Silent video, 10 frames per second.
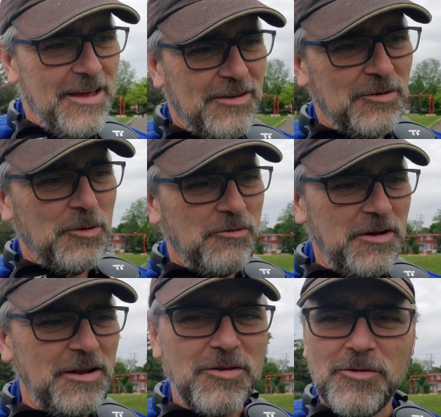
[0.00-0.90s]
So we're
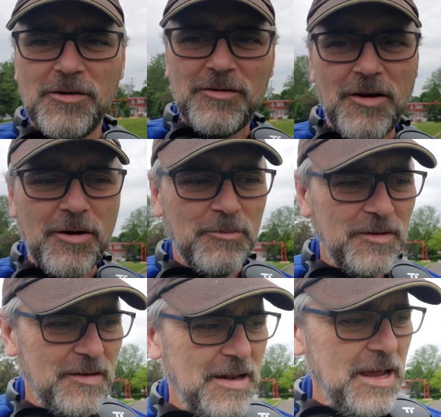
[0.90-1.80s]
reading through the
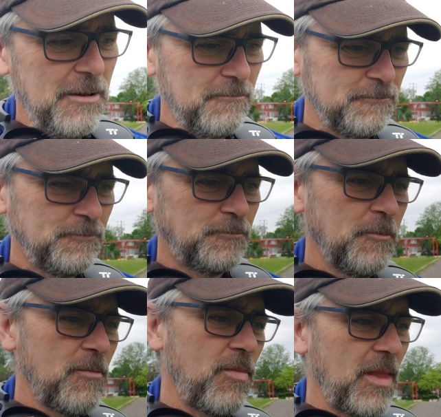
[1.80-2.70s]
Psalms today,
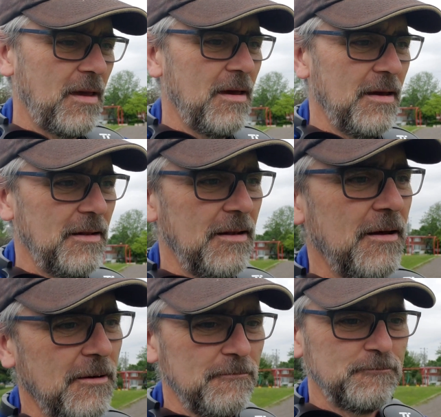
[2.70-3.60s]
and
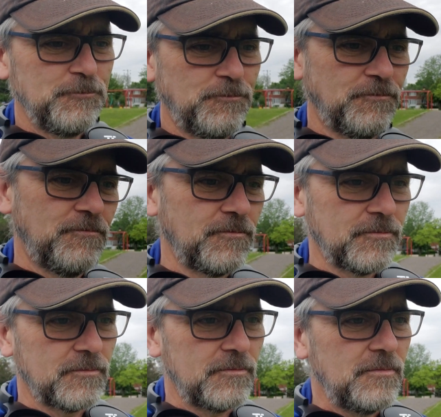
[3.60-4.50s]
um,
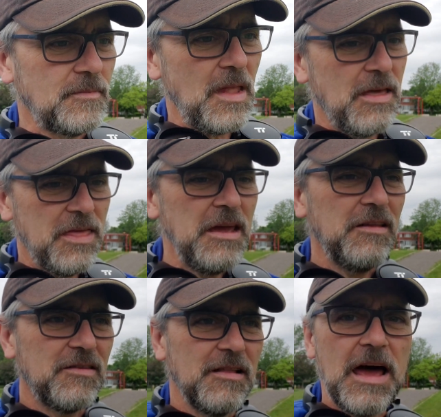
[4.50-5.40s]
I think
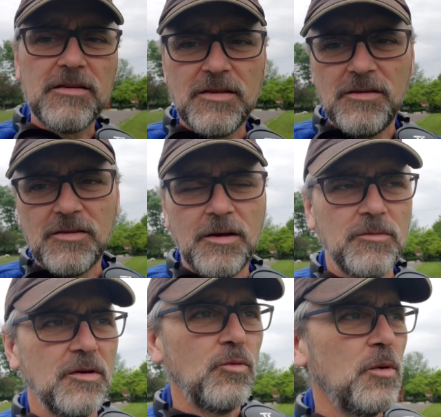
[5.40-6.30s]
it's the last of the
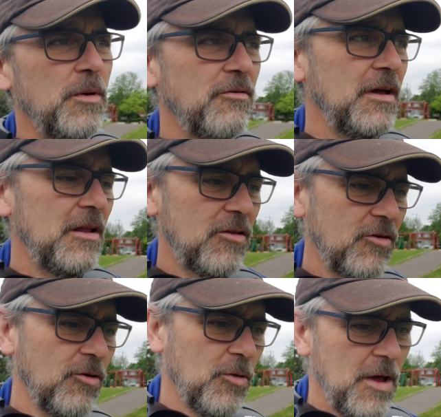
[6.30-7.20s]
Psalms that we'll be reading
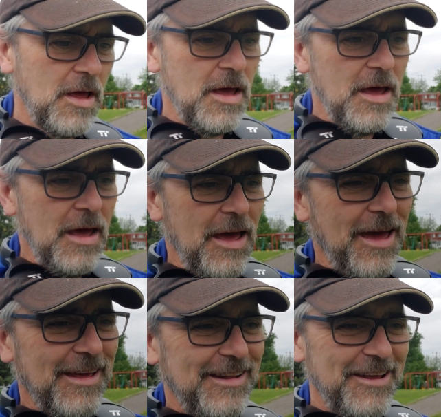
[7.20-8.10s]
through.
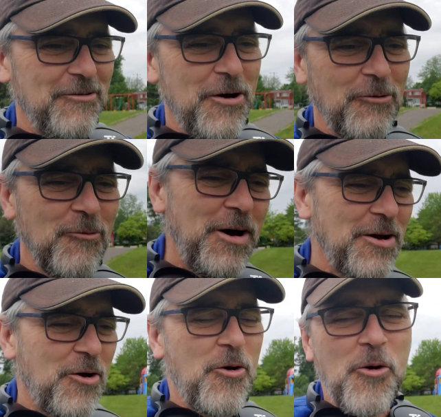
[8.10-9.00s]
And, and uh, what
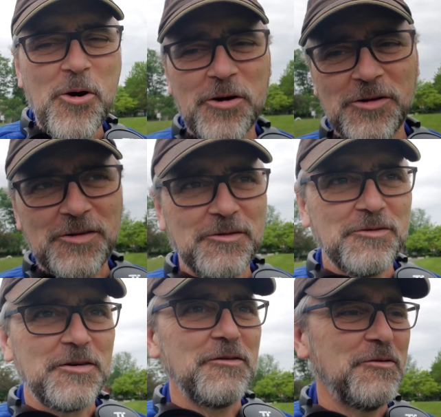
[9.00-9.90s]
a course of,
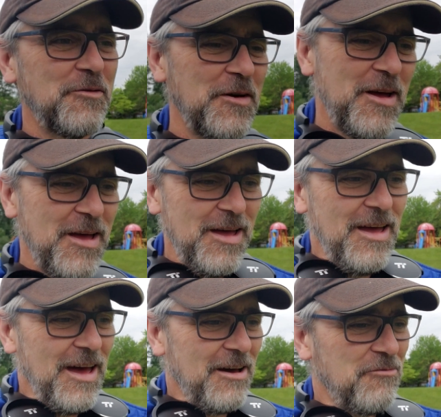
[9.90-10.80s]
of
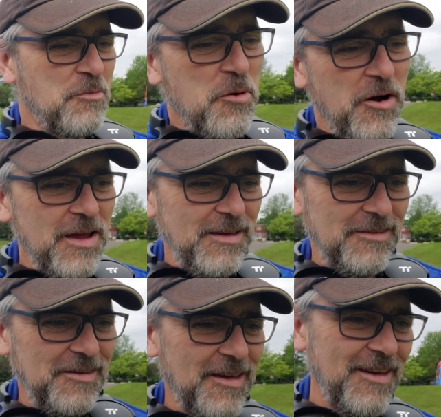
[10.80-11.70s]
of
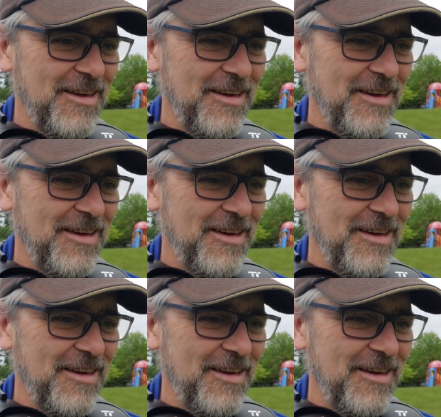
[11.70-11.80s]
praise,